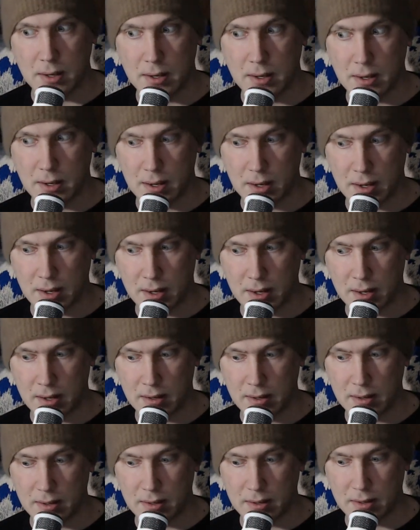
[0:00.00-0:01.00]

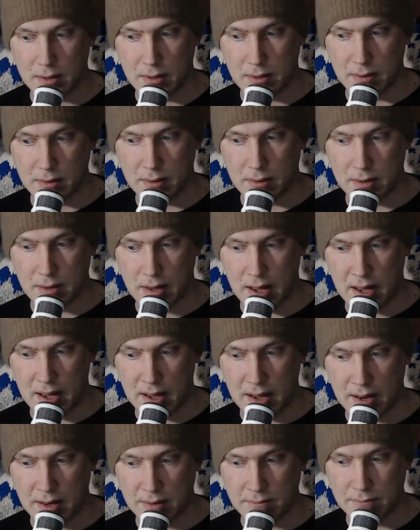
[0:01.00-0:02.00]

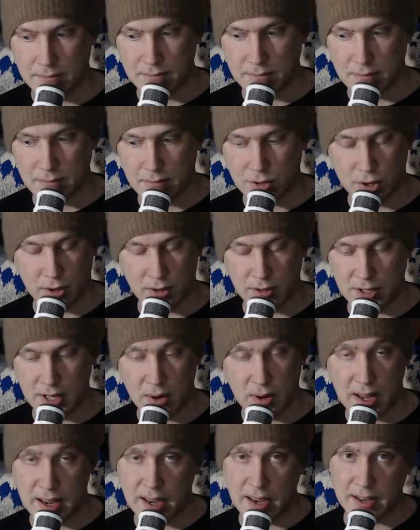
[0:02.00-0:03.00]
I turns
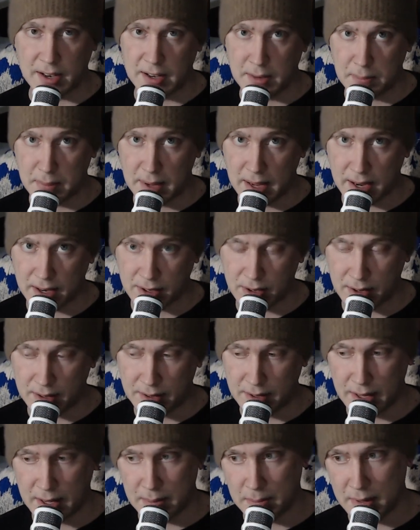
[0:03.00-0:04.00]
out I had an impact on
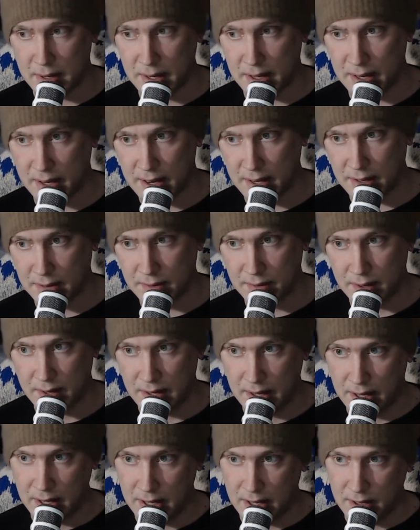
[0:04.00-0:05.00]
them, and I kind of
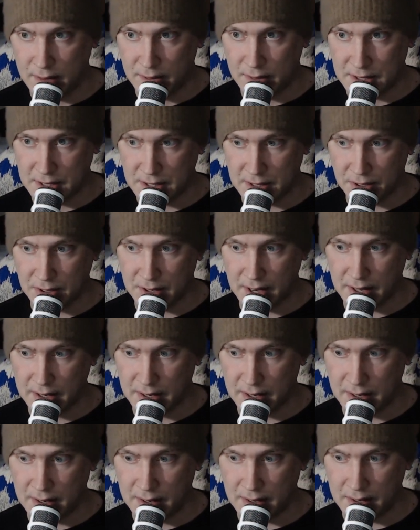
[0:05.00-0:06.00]

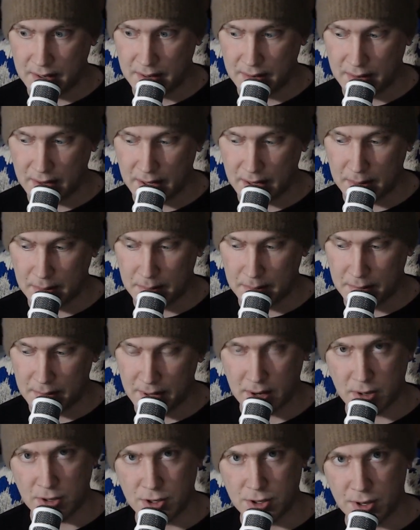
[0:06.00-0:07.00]
facilitated
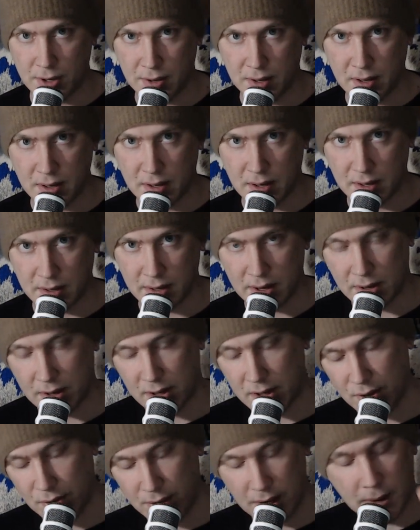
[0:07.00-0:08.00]
their journey and their
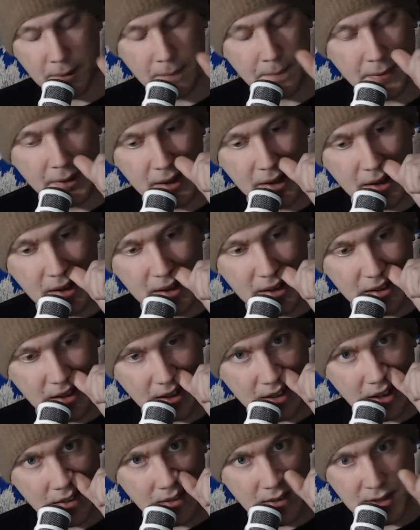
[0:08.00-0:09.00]
career, like
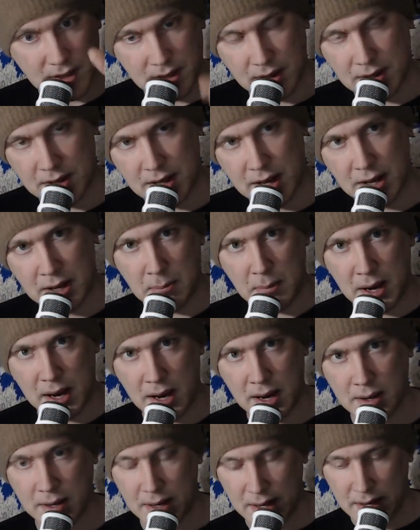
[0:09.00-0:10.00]
they facilitated
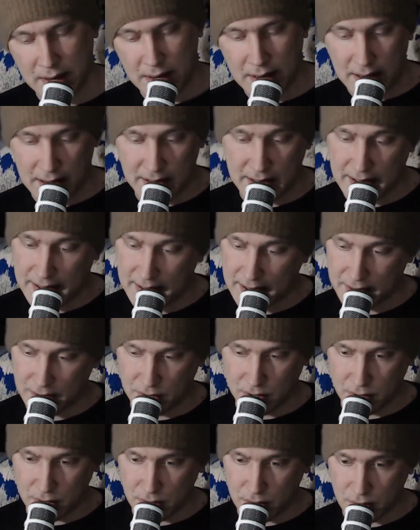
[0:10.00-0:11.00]
mine. And I had
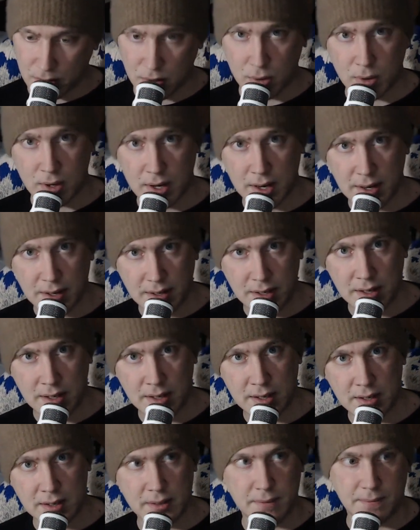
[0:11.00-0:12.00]
no
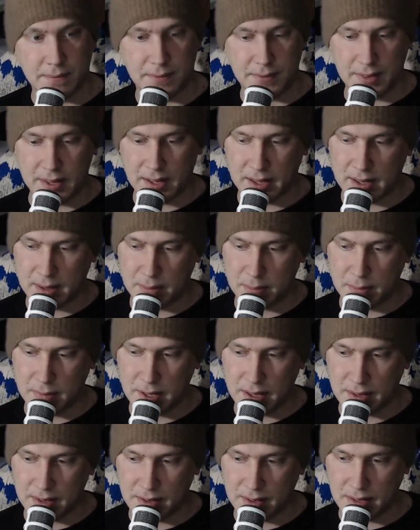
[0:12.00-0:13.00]
idea
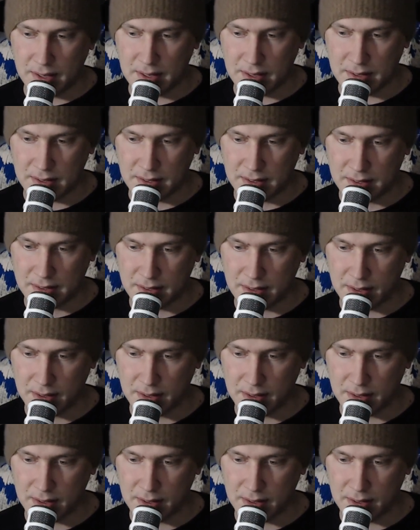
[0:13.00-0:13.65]
that these,